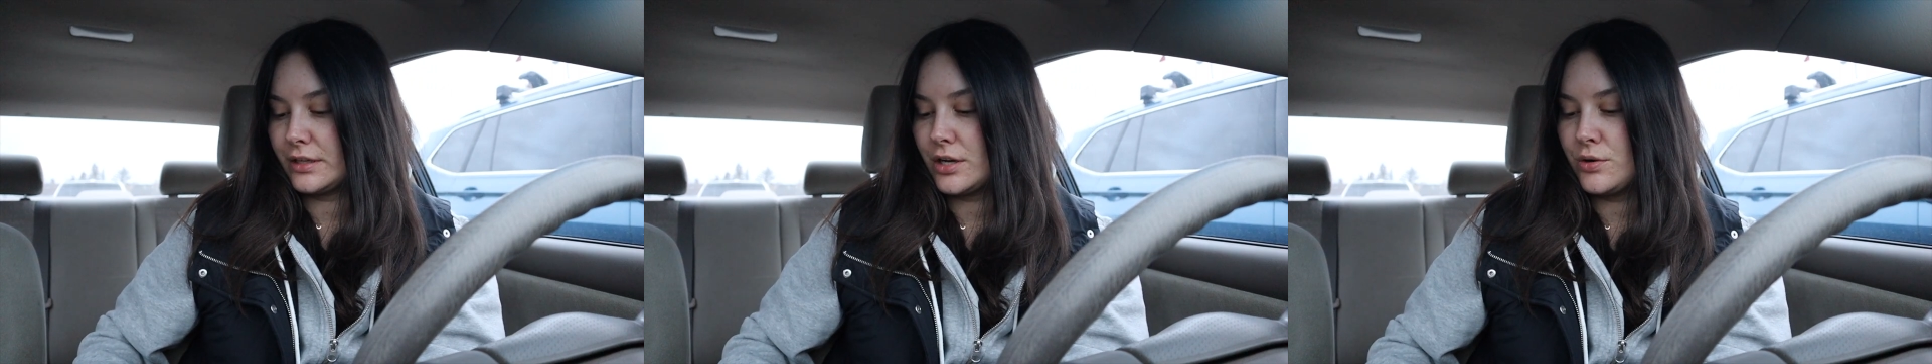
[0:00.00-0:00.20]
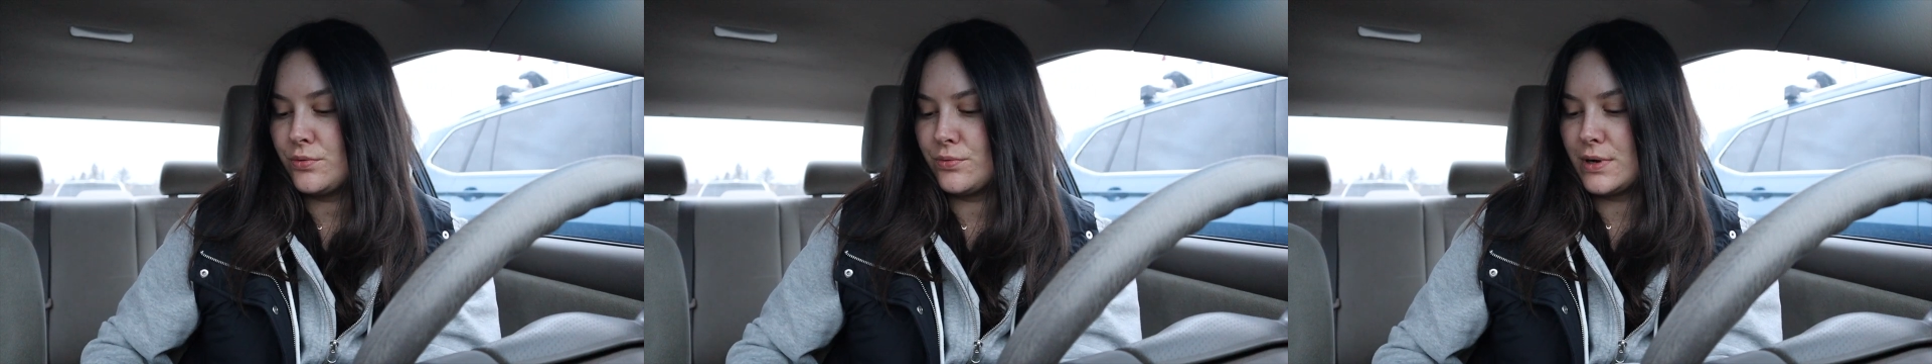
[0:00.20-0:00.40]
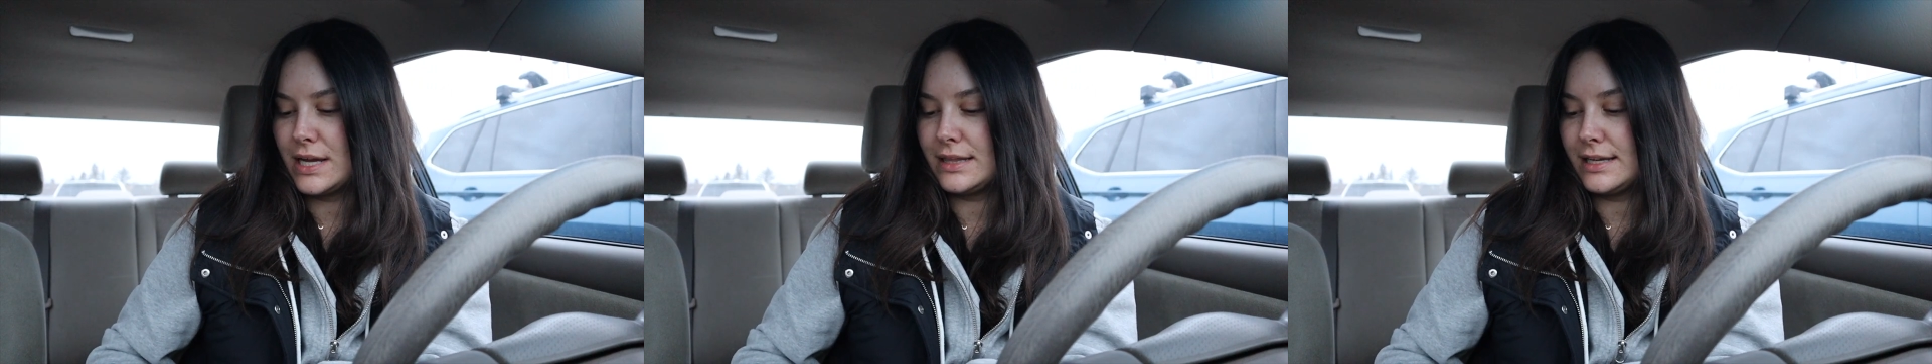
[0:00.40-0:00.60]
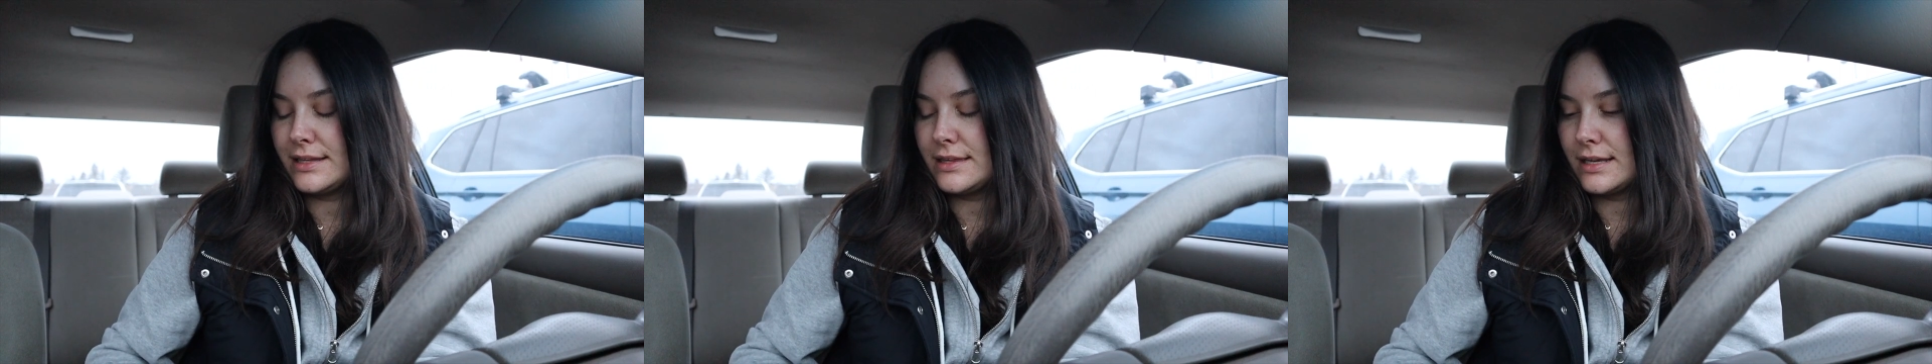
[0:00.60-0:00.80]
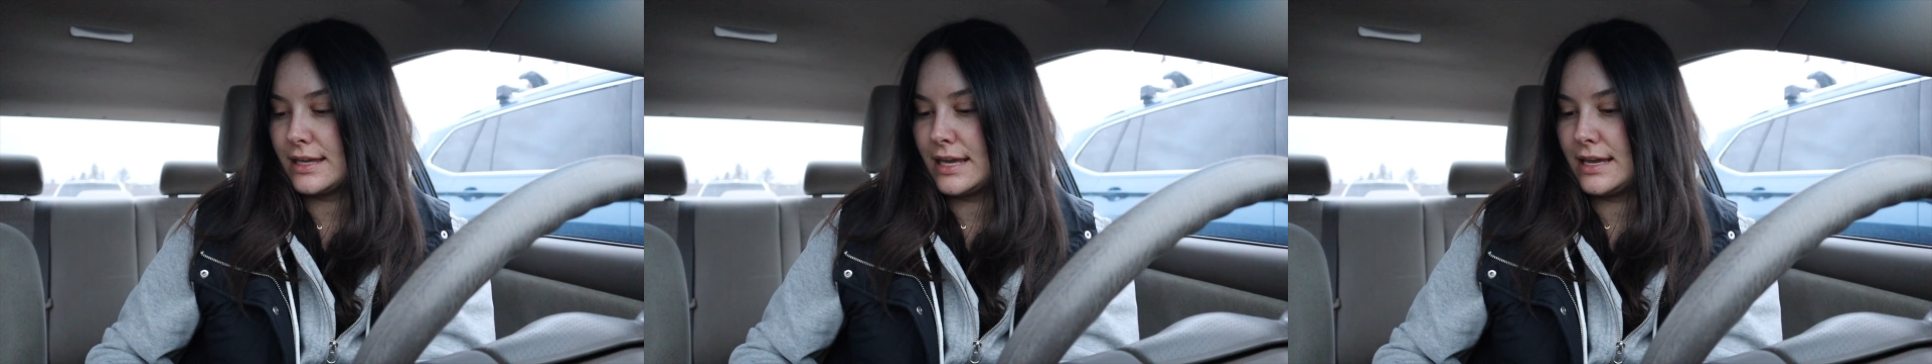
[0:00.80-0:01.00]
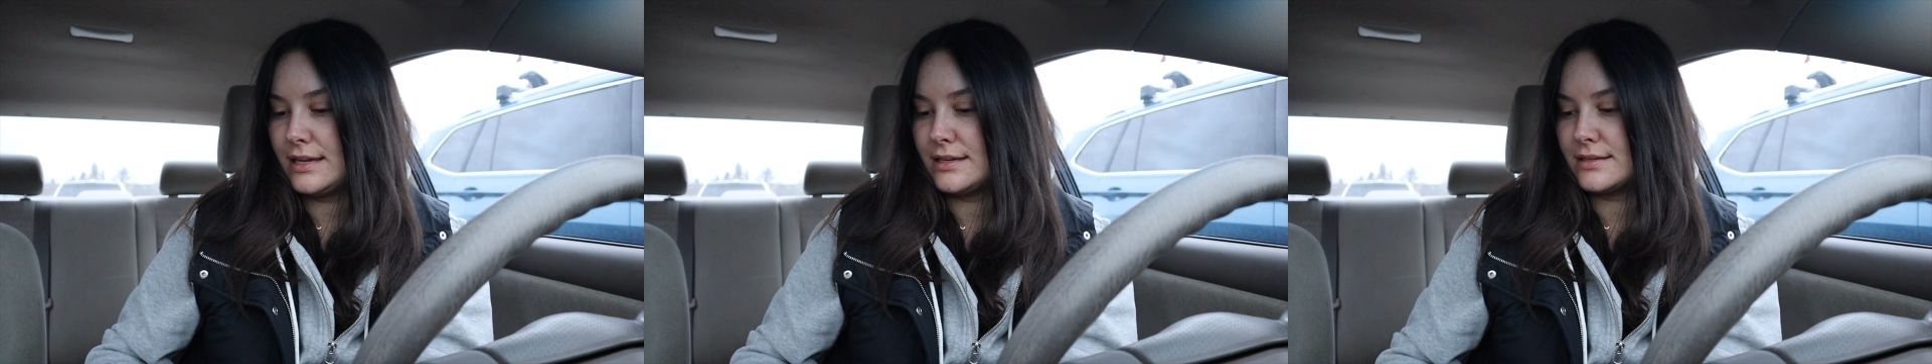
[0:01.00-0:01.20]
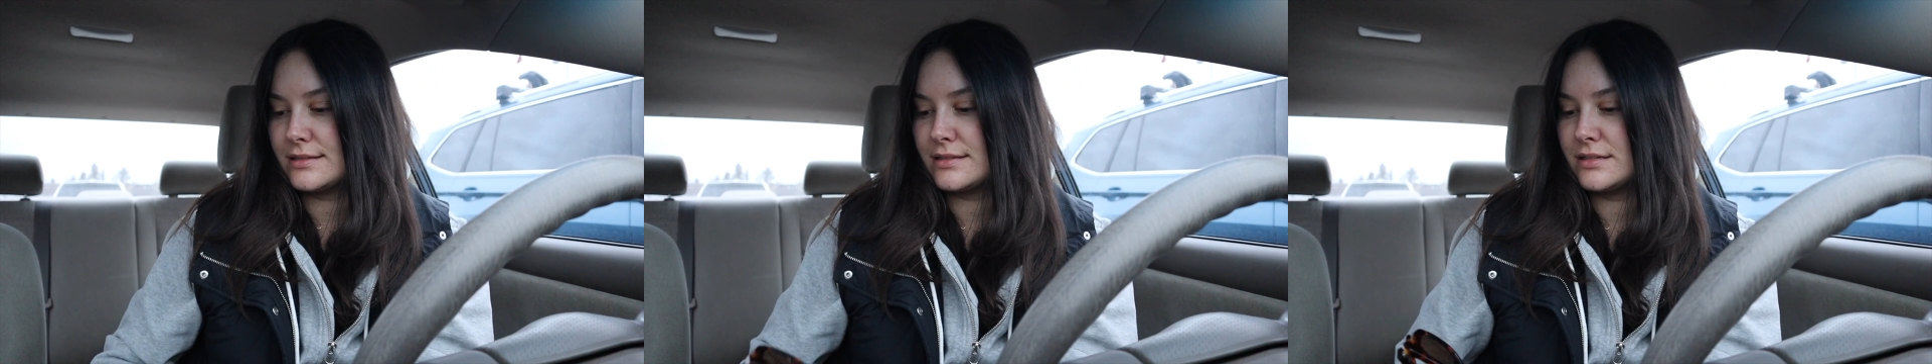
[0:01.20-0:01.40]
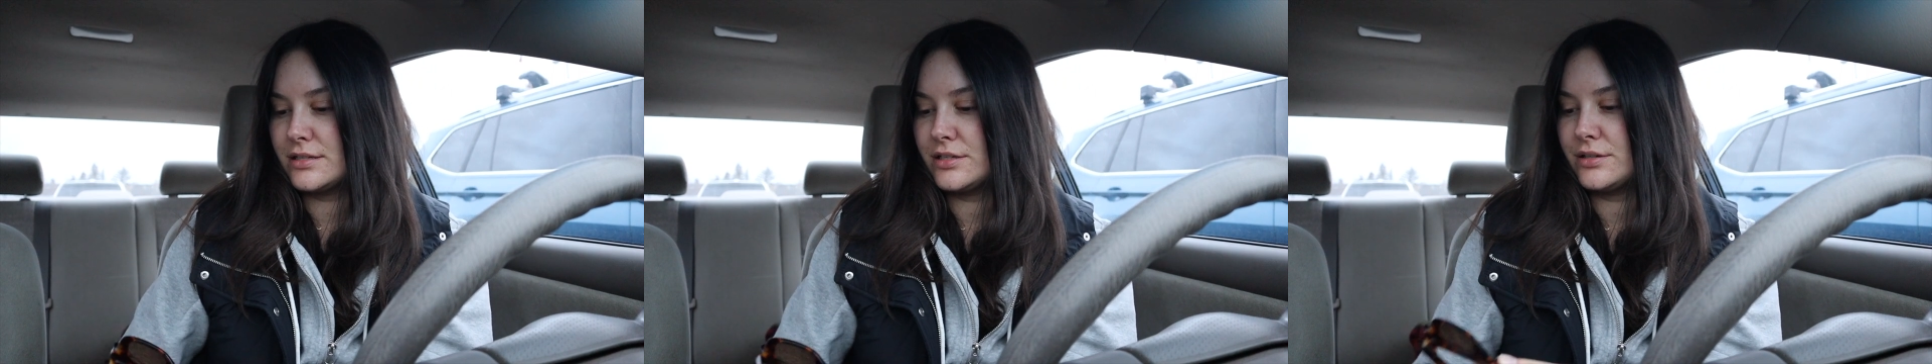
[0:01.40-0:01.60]
oh, I like the
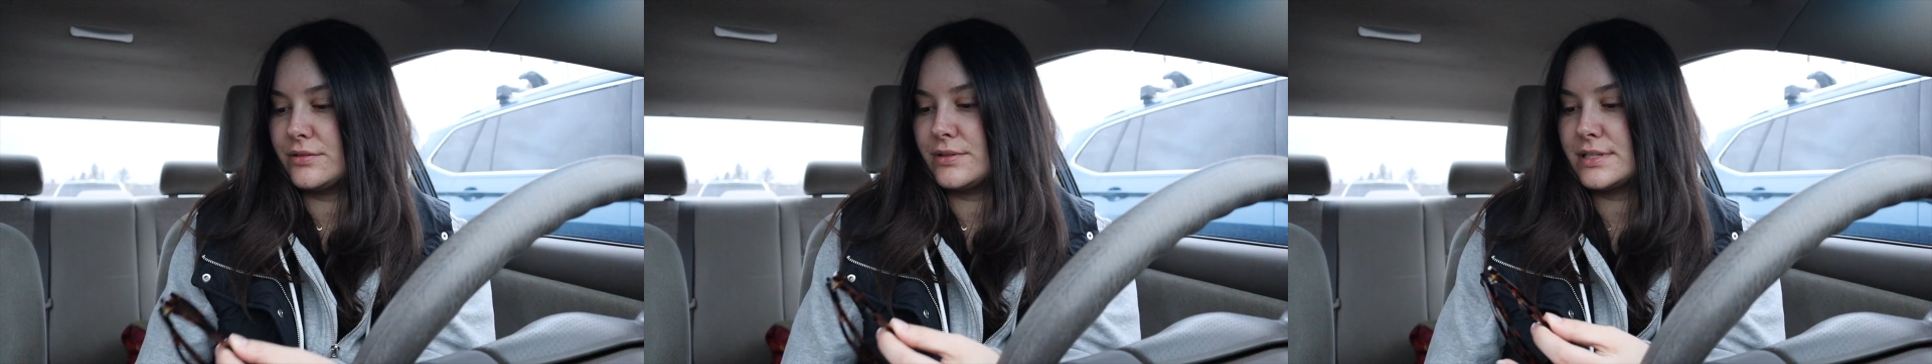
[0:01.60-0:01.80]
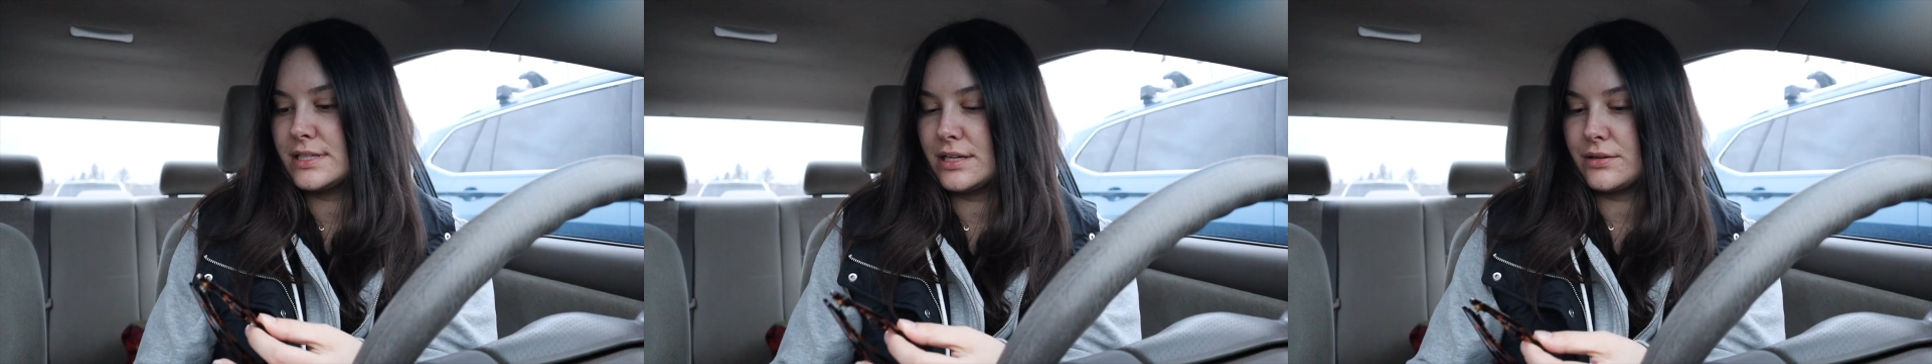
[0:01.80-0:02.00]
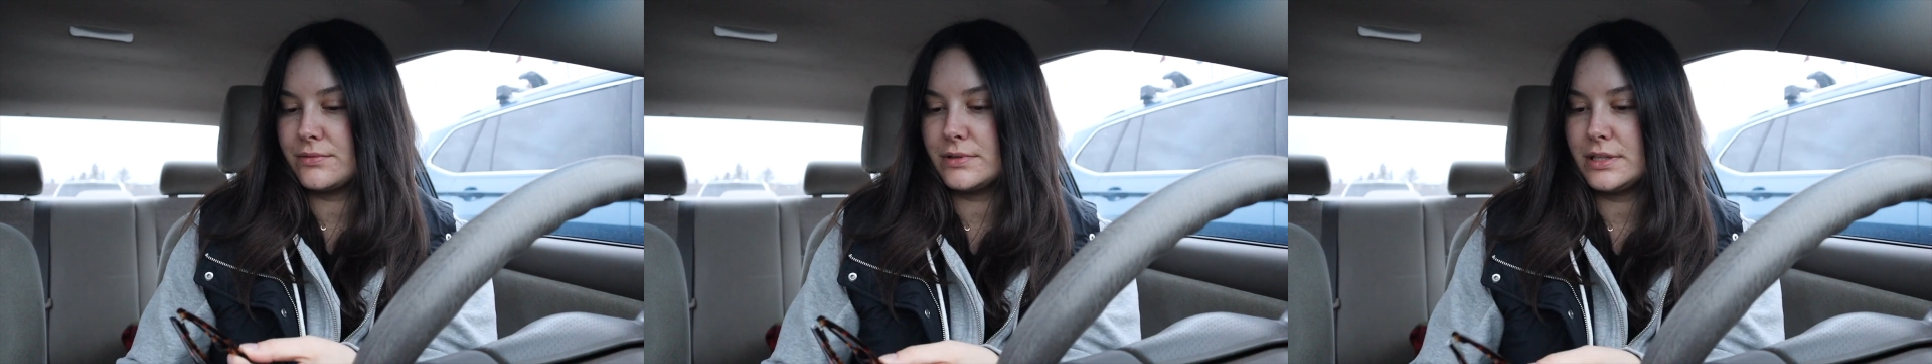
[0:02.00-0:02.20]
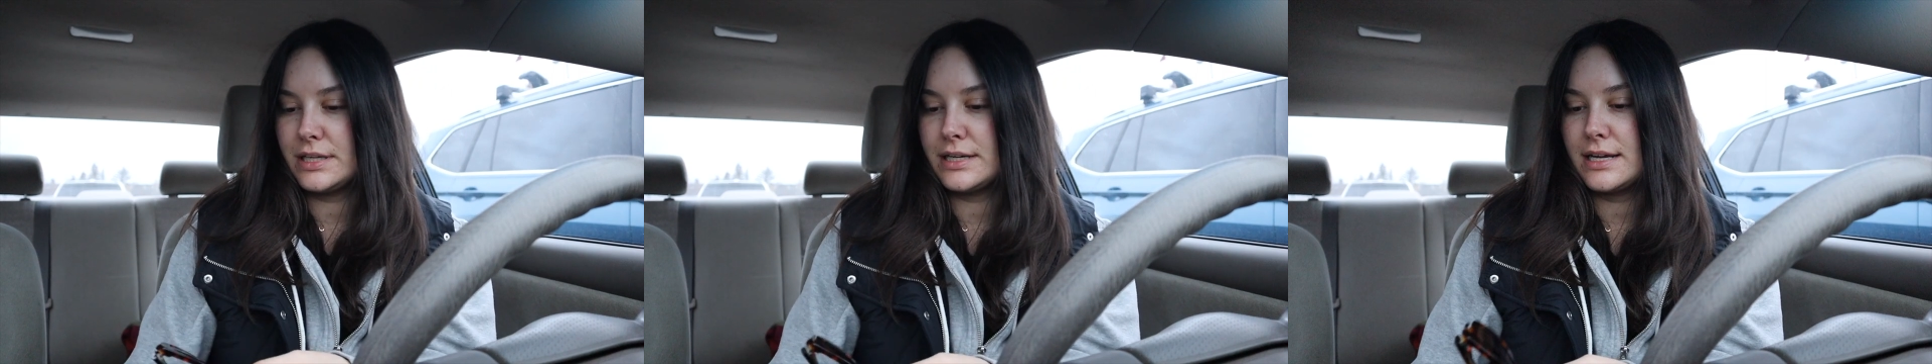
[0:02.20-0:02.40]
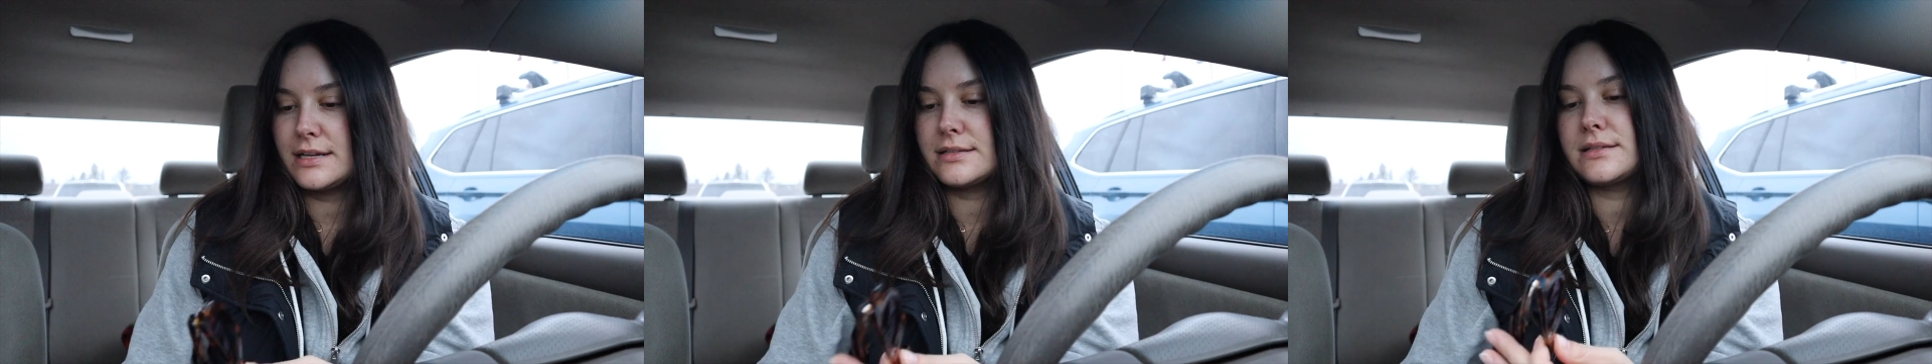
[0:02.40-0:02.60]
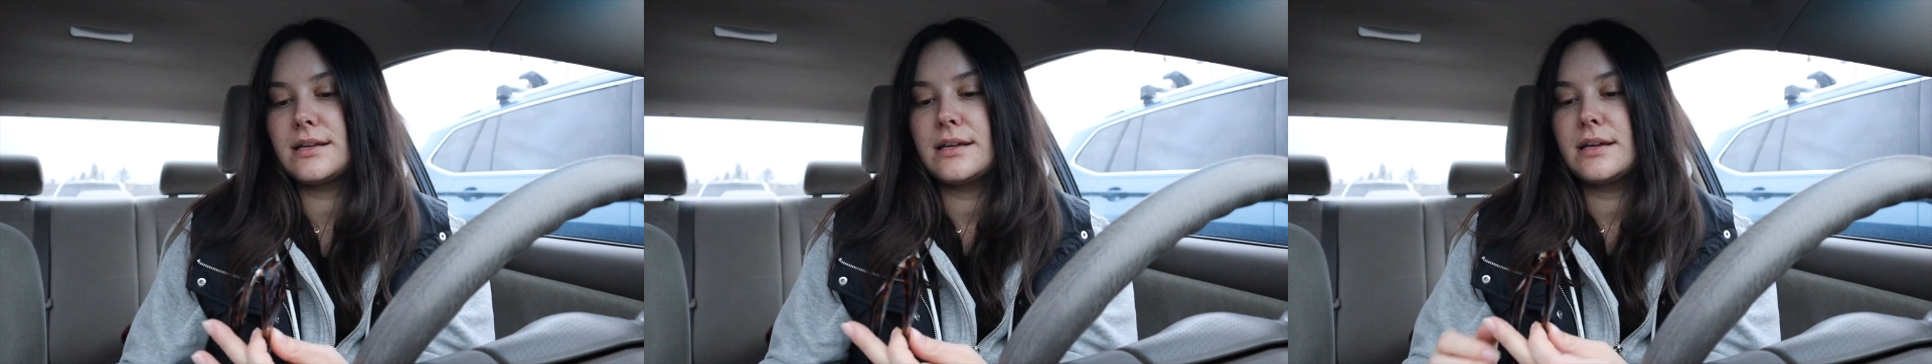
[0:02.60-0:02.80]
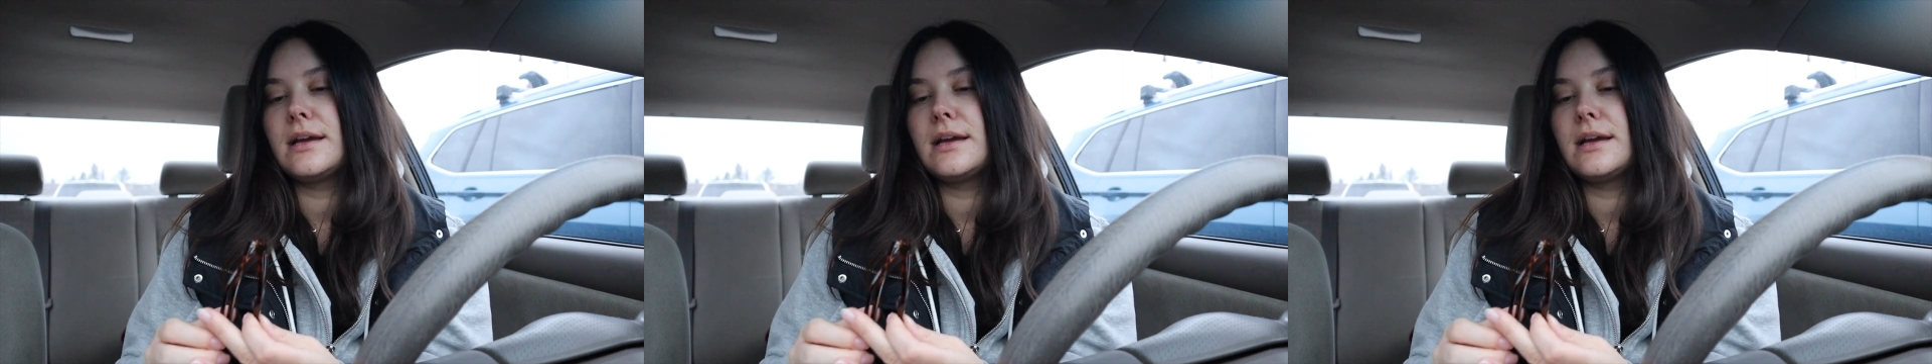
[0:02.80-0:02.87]
case too. It's like really nice.